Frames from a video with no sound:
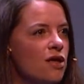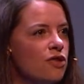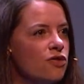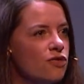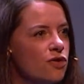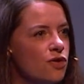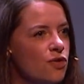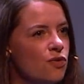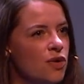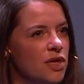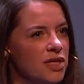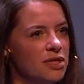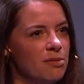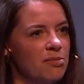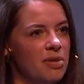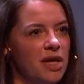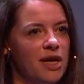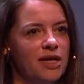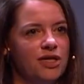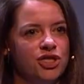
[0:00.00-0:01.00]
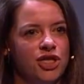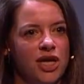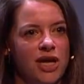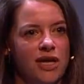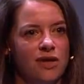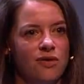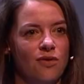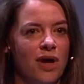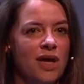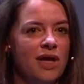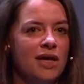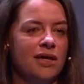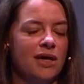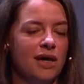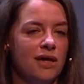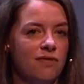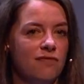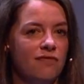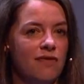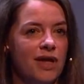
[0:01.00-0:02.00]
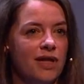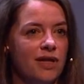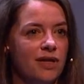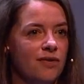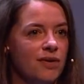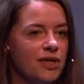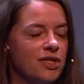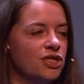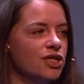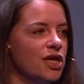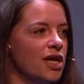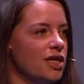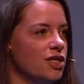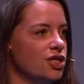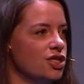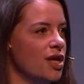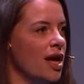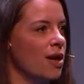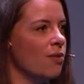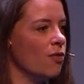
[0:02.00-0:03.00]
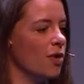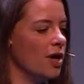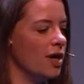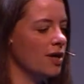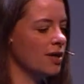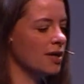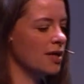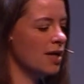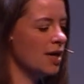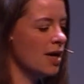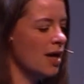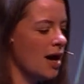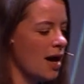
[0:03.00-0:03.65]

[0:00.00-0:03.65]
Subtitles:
through a supply chain or any kind of value exchange network,